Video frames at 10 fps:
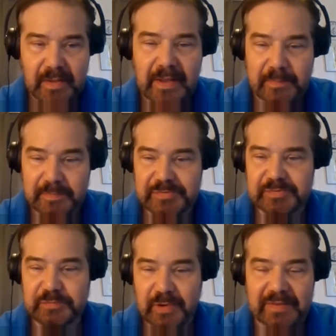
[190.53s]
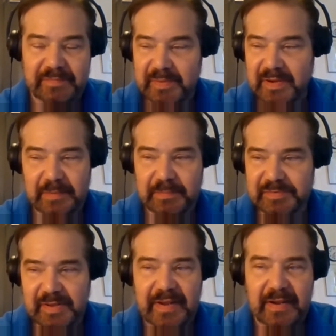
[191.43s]
I was driving, but I
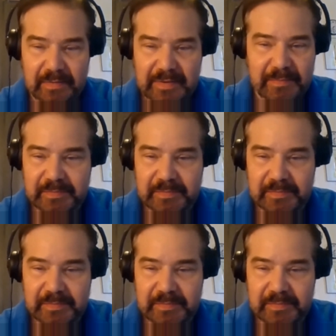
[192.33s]
was out.